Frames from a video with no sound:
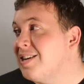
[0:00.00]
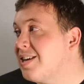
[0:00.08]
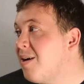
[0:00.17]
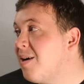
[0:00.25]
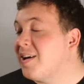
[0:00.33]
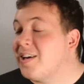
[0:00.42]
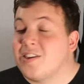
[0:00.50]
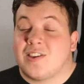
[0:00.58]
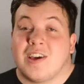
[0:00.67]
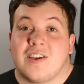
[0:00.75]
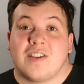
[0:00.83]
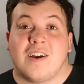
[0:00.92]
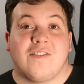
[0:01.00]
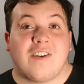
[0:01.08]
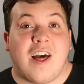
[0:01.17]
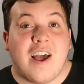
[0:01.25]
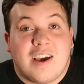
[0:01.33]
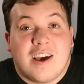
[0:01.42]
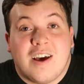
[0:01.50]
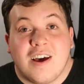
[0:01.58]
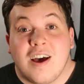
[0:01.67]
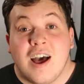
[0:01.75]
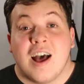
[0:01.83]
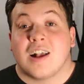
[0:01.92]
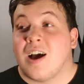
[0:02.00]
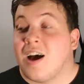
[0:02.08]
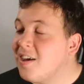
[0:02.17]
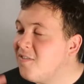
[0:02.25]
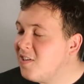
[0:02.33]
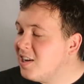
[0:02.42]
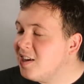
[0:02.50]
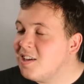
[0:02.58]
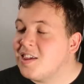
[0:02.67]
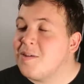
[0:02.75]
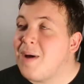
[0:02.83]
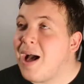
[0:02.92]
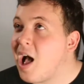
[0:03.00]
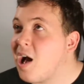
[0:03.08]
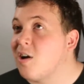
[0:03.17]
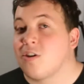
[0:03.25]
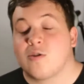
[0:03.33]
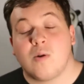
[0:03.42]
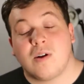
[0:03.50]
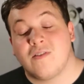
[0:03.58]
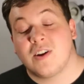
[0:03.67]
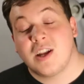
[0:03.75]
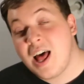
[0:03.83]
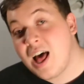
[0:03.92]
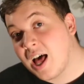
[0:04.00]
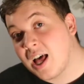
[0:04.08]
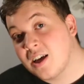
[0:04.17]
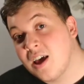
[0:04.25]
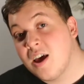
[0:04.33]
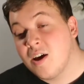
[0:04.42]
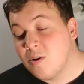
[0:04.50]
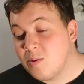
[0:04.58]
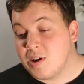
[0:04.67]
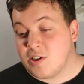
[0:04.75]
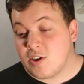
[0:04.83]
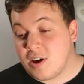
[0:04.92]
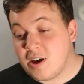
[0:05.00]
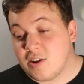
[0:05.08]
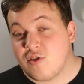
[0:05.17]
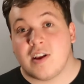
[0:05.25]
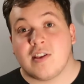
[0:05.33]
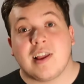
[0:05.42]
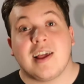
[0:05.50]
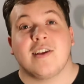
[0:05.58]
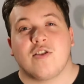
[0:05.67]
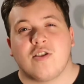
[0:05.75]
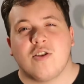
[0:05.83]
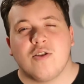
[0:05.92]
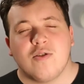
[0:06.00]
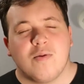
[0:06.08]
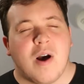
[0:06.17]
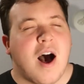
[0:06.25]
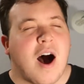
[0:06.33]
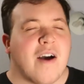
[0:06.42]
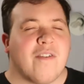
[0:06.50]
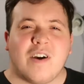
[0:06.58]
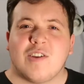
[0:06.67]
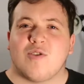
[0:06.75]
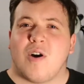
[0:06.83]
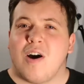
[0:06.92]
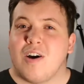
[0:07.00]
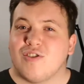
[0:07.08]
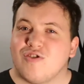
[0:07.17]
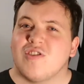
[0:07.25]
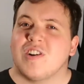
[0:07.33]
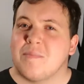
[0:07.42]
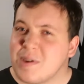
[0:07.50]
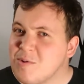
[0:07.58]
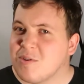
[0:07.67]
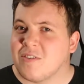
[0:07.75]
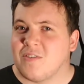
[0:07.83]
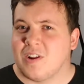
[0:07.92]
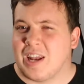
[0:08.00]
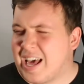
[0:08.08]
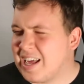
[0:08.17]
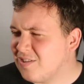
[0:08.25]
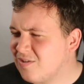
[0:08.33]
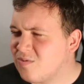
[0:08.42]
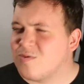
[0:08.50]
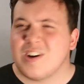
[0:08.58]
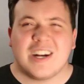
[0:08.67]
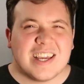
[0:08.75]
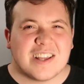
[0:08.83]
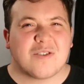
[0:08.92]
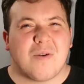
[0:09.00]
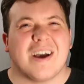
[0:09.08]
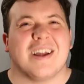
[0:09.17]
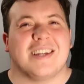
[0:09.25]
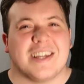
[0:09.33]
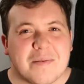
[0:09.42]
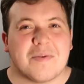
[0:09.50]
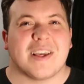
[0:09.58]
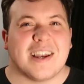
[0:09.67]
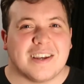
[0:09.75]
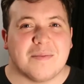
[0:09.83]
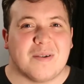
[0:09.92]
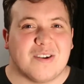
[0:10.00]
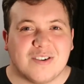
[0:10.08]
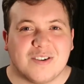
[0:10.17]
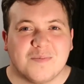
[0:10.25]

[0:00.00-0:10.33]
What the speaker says: now I can say stuff like Ga ik vind dit bach, skola vandaag, which translates to I find your heart truly beautiful, and really it's quite a deep sentiment.